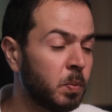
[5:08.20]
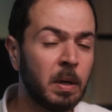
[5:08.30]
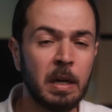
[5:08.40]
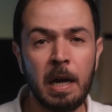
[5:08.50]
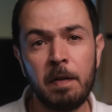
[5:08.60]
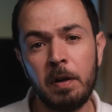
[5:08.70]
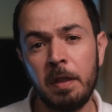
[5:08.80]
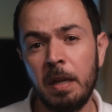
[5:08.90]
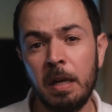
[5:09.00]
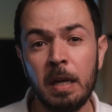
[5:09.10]
one
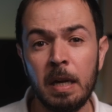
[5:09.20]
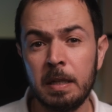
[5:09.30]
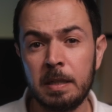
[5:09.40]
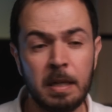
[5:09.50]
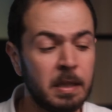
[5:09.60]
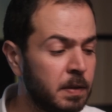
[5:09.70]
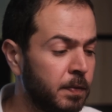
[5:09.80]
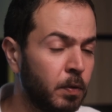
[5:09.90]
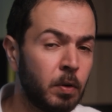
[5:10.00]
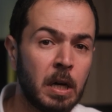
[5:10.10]
everything sits
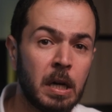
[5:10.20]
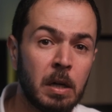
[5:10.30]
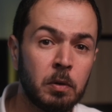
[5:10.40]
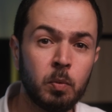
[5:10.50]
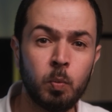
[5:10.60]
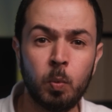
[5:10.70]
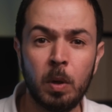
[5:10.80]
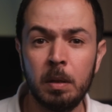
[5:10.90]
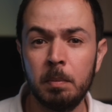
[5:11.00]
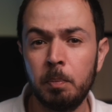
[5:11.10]
for around
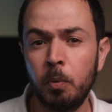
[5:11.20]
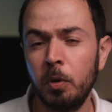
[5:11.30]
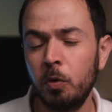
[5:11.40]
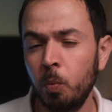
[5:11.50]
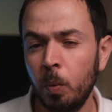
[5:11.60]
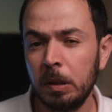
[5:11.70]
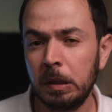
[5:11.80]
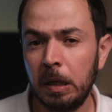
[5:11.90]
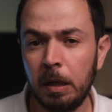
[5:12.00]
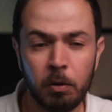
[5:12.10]
1.1
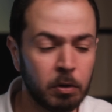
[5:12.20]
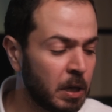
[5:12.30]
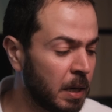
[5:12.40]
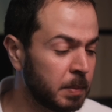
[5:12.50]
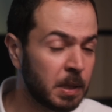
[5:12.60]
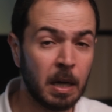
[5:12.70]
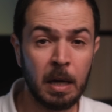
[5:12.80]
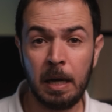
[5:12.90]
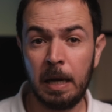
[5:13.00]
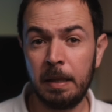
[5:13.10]
kilograms,
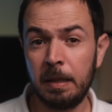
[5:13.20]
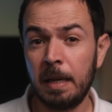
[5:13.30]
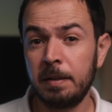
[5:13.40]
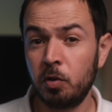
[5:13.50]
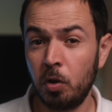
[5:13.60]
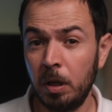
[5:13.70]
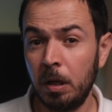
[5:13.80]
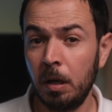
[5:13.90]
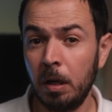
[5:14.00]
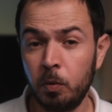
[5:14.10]
and that's
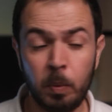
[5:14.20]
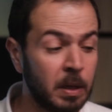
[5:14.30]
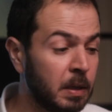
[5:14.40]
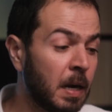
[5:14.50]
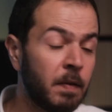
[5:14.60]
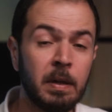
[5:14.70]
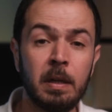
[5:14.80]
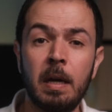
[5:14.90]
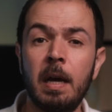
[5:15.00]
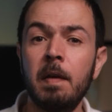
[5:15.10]
really lightweight, having
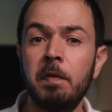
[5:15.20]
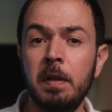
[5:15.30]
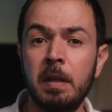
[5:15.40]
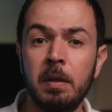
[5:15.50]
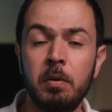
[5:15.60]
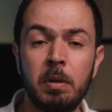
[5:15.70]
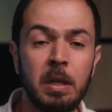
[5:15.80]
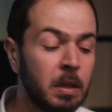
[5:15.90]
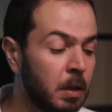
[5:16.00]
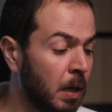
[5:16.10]
everything you
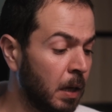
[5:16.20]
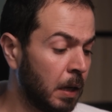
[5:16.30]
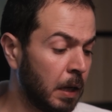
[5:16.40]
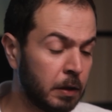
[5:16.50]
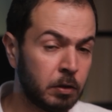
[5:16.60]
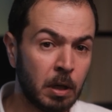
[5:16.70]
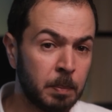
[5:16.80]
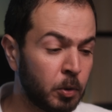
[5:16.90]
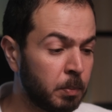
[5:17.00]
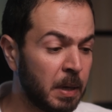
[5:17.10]
need: a
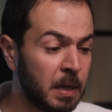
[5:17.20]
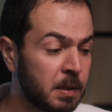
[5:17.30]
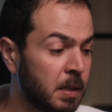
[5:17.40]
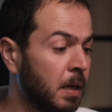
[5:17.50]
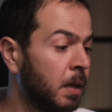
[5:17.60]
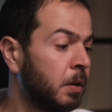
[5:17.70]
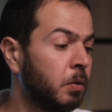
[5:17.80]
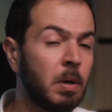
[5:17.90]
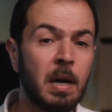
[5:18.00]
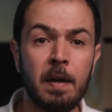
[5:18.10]
tripod base,
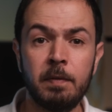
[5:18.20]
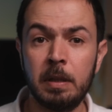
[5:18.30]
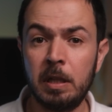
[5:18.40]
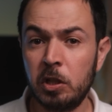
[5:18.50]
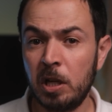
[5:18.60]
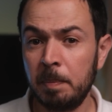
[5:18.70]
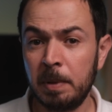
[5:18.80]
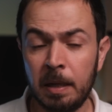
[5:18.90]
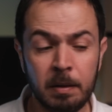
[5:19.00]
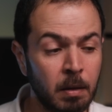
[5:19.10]
you have the T-shaped
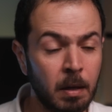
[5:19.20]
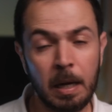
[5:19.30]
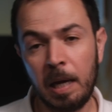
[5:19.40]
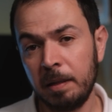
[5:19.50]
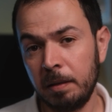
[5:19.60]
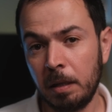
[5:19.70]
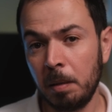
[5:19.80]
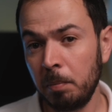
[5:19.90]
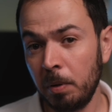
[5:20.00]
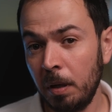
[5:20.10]
handle and the
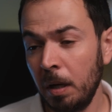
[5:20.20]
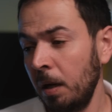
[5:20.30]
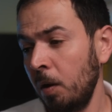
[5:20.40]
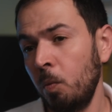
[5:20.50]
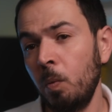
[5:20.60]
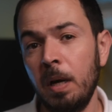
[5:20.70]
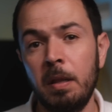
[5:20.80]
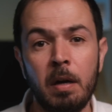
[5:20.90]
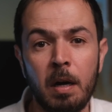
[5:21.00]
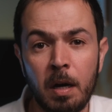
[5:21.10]
gimbal, while
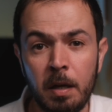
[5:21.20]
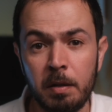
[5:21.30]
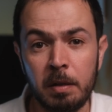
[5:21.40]
the other